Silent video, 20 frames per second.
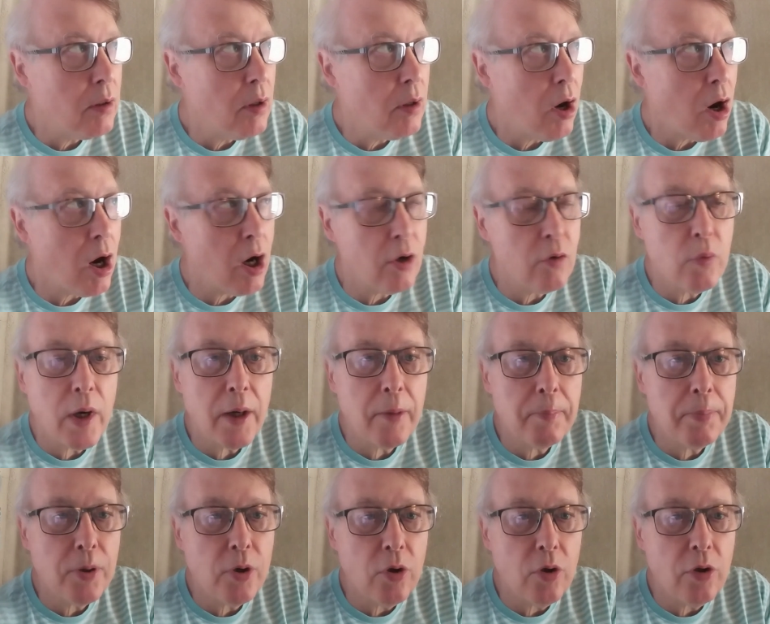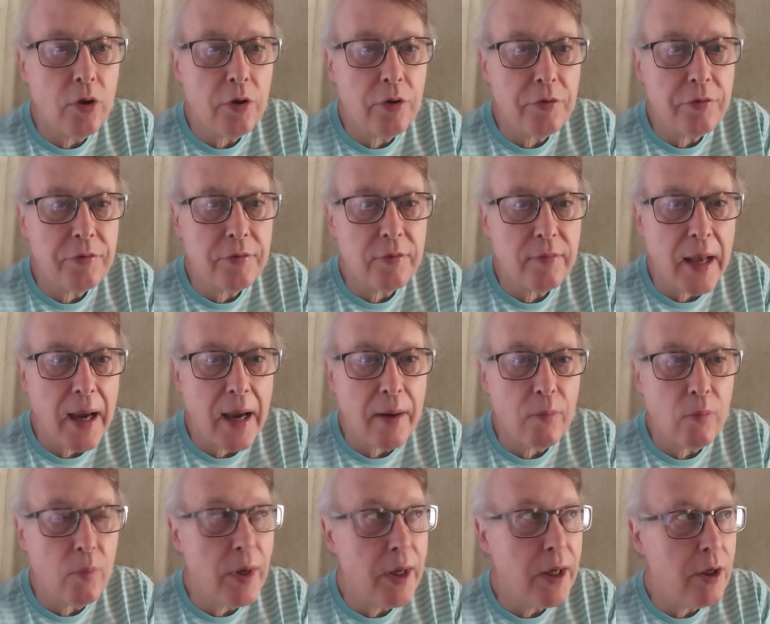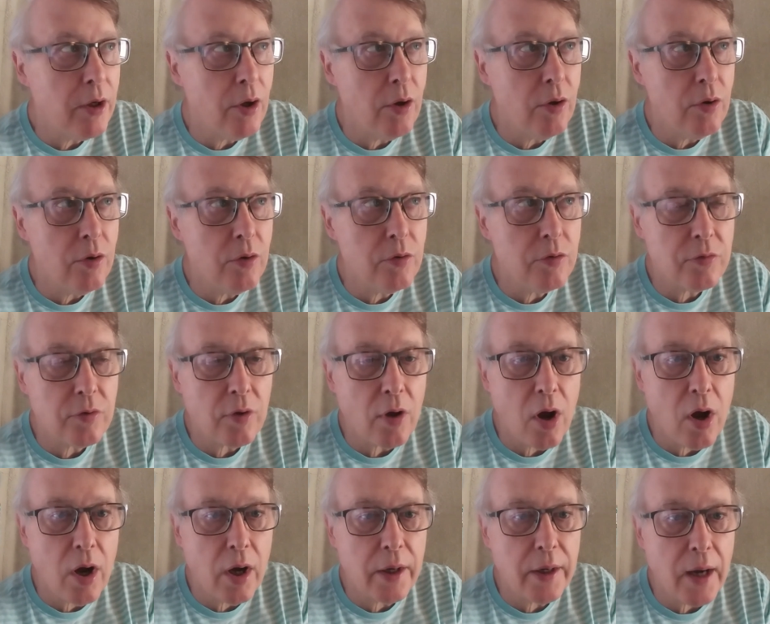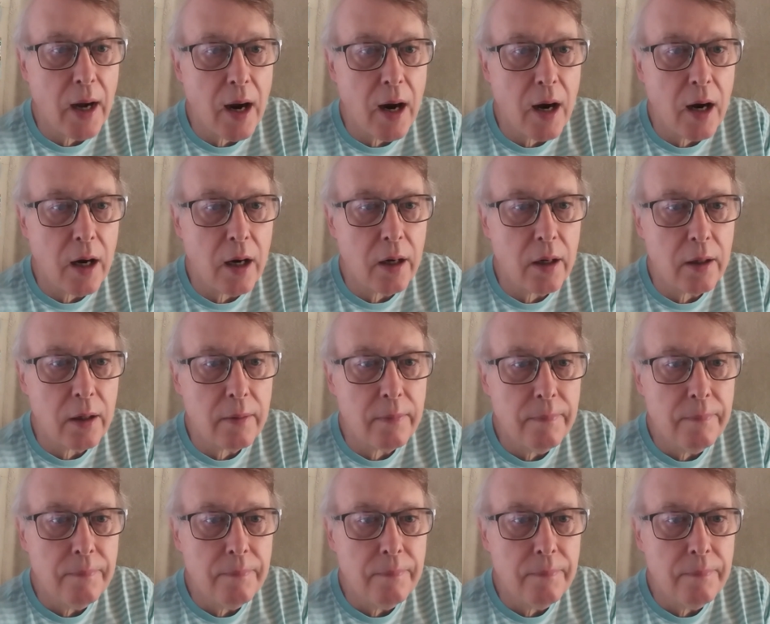hardware pulls that we use on our